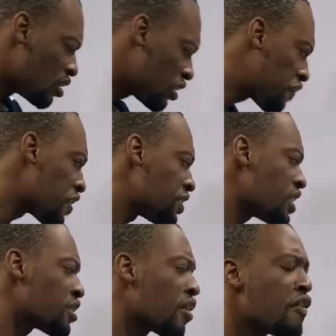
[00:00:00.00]

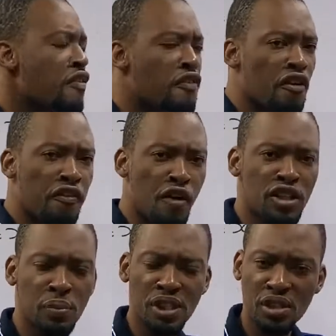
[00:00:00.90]
Differentiation from
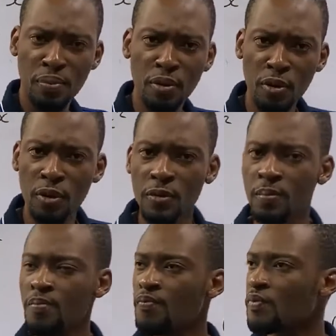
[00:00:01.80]
first principle
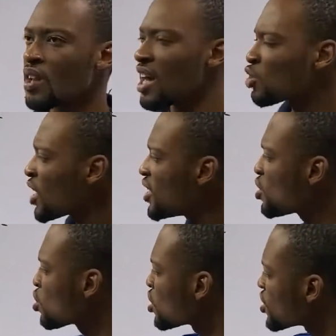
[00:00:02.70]
actually
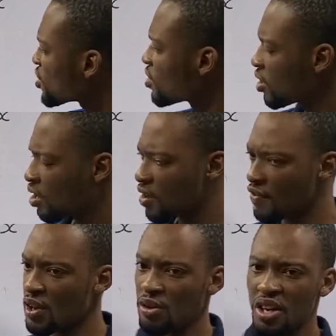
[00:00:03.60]
shows
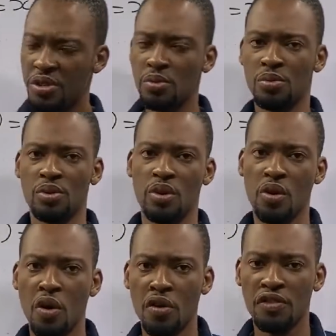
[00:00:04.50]
the ratio
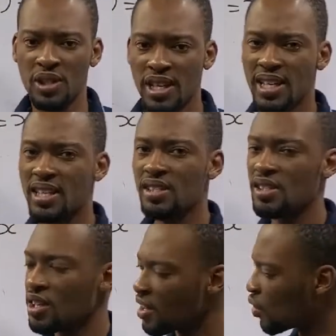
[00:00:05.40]
of change
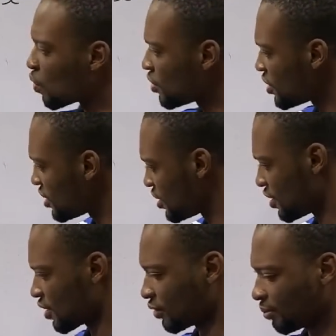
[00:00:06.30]
in quantities.